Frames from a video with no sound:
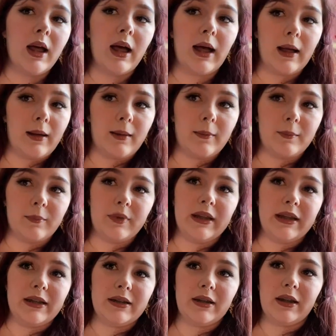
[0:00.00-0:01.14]

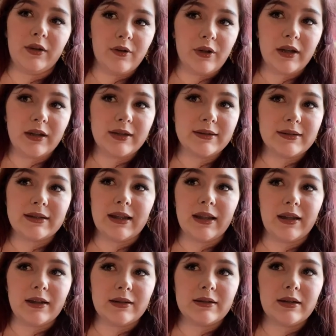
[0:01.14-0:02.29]
like earrings
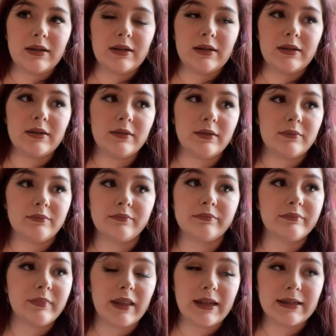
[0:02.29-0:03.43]
and
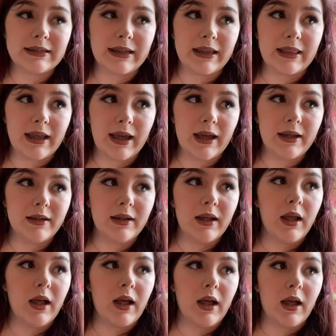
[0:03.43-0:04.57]
things like that.
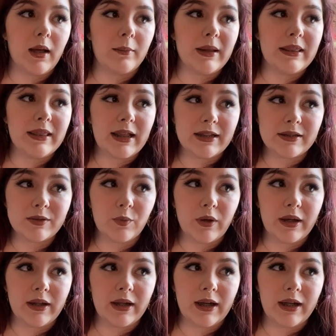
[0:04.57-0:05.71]
And that's
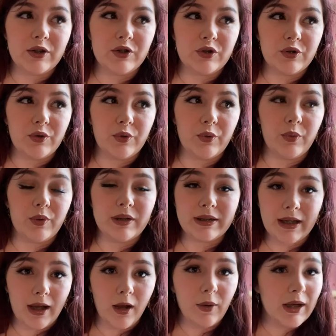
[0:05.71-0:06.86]
what I do
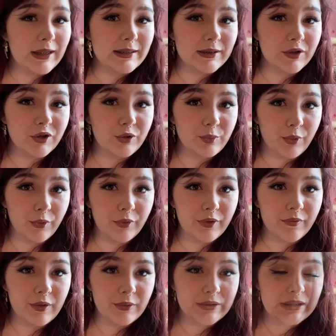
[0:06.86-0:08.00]
now. I still do both of
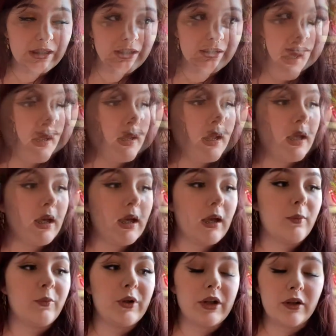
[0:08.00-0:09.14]
those things.
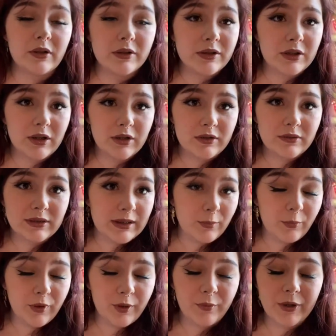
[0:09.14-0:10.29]
We all start
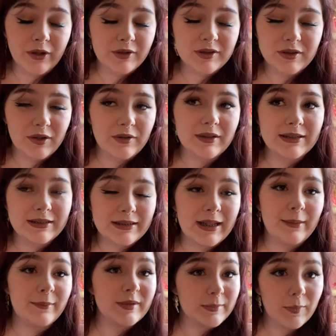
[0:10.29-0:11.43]
somewhere. We all start in the
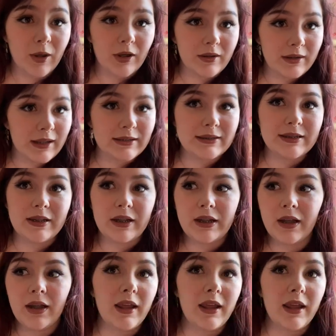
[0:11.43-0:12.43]
same spot on Etsy,